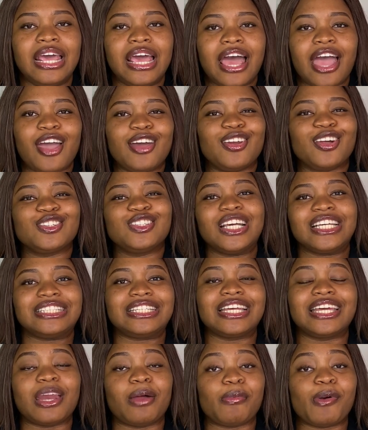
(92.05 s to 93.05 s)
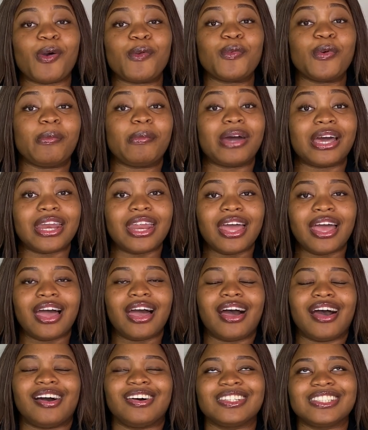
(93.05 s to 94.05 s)
and your doctor is thinking about a woman
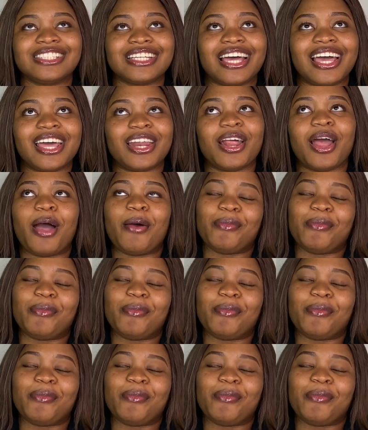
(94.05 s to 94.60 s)
outside.